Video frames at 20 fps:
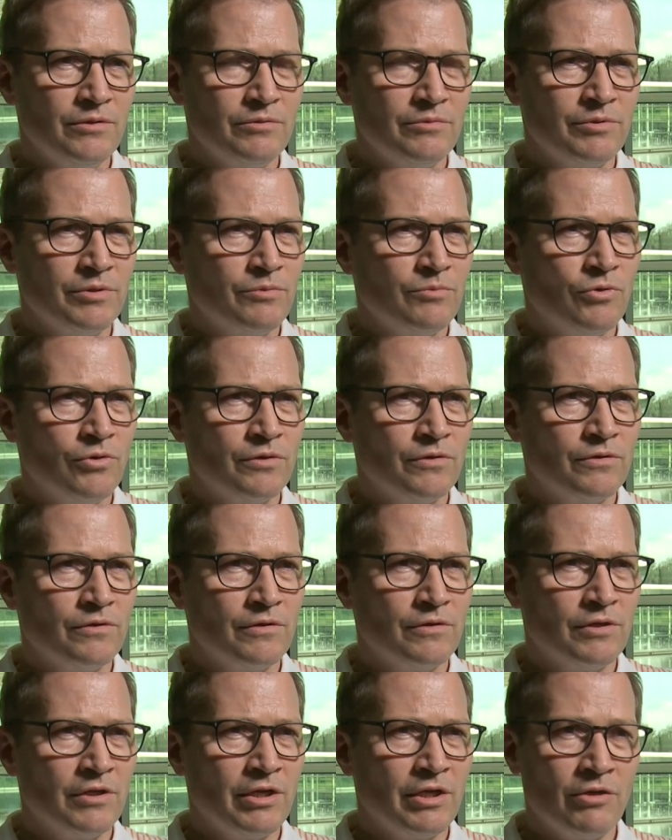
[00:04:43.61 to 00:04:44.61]
We worked
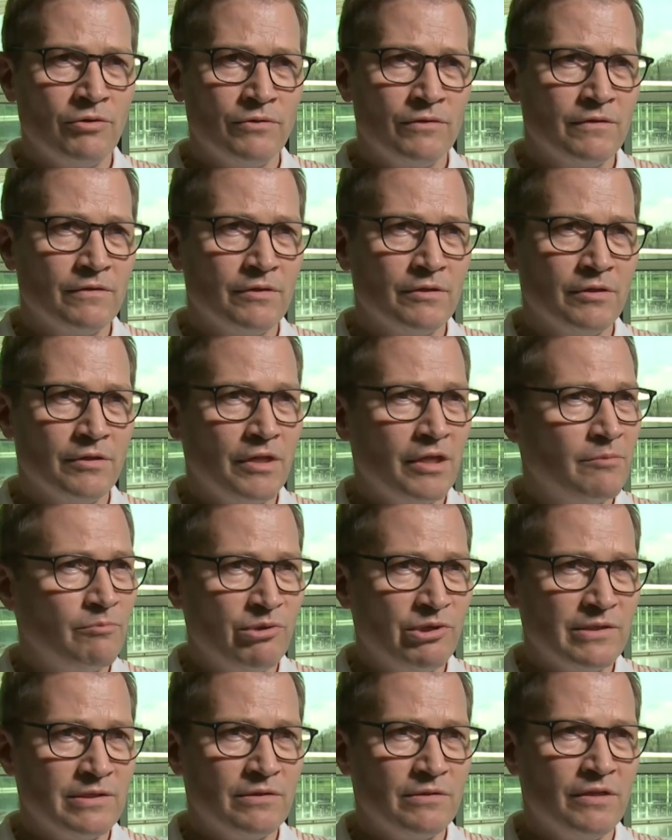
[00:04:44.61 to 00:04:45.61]
out then
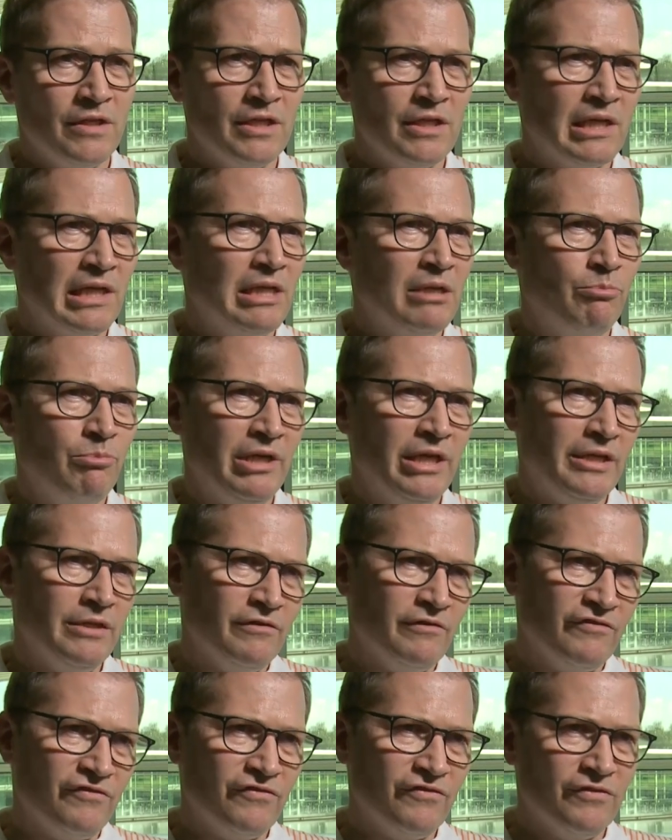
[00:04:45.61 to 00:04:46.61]
based on that a clear plan
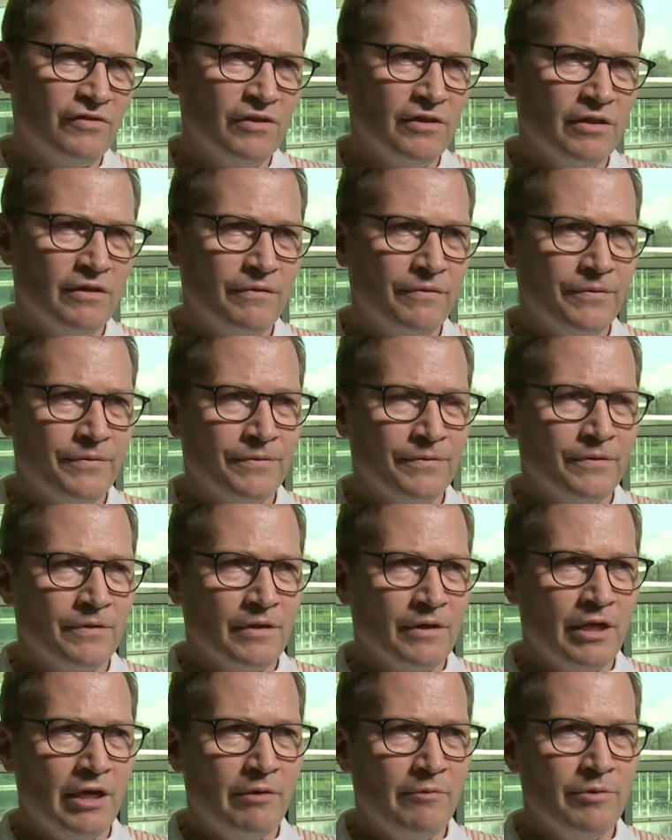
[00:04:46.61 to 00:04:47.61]
of
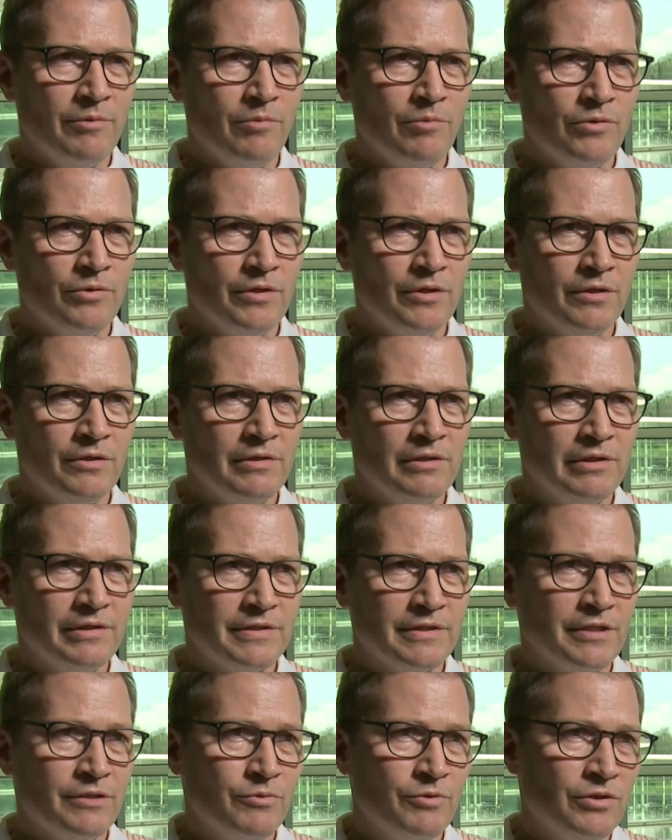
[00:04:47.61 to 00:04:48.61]
how we want to,
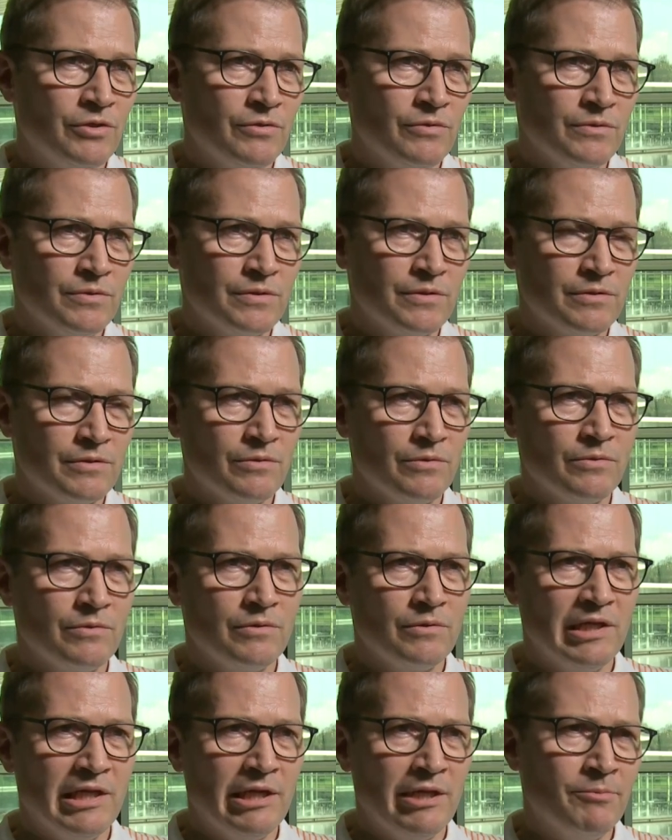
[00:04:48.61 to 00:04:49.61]
let's say, reduce
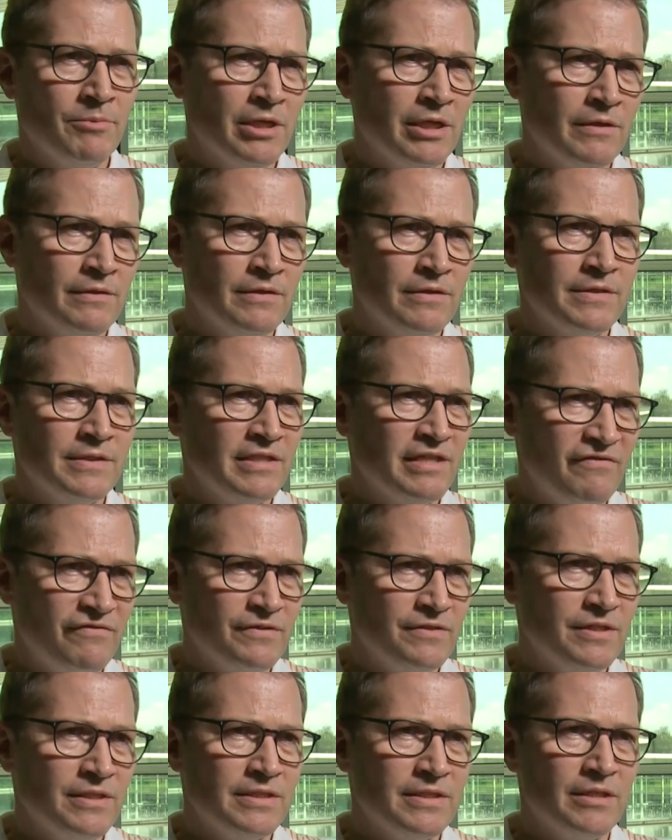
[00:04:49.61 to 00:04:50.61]
or eliminate these
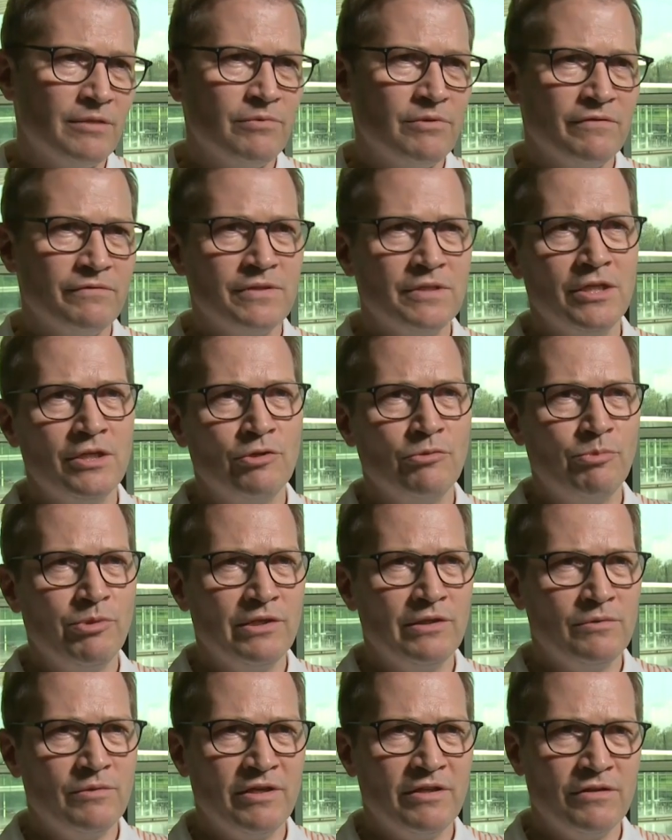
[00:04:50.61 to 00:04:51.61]
deficits that we have seen
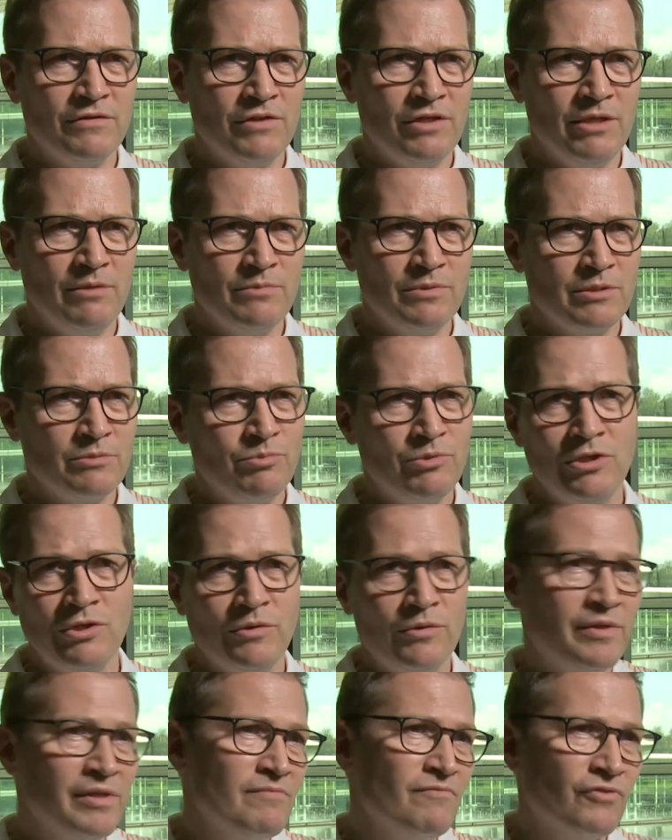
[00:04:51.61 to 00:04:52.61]
compared to other teams, be it
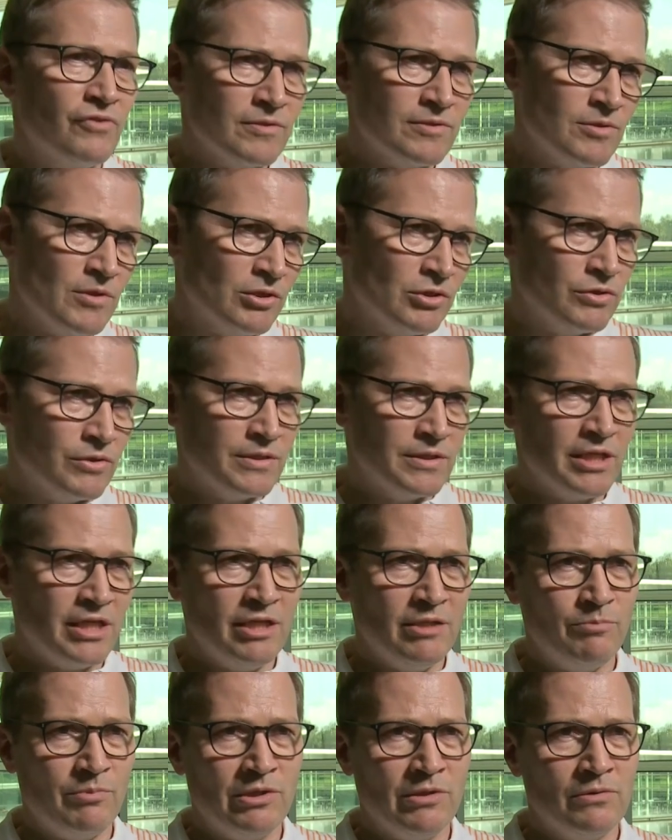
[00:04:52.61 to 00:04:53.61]
on the infrastructure
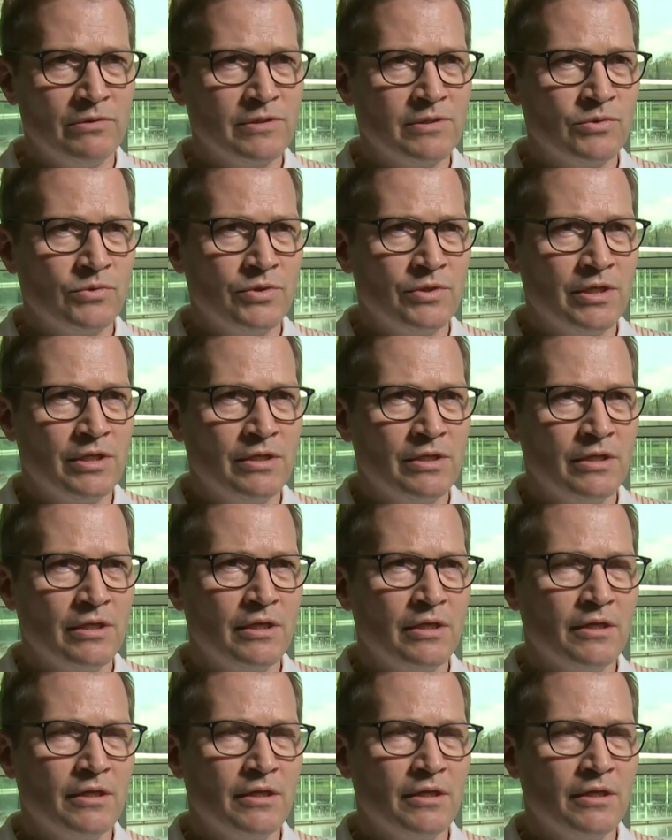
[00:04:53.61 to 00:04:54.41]
side, but also on the